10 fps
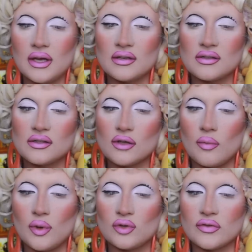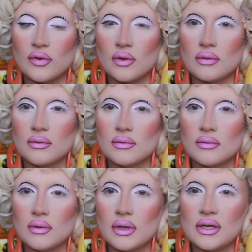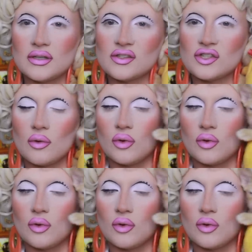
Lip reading: He is so beautiful. He is so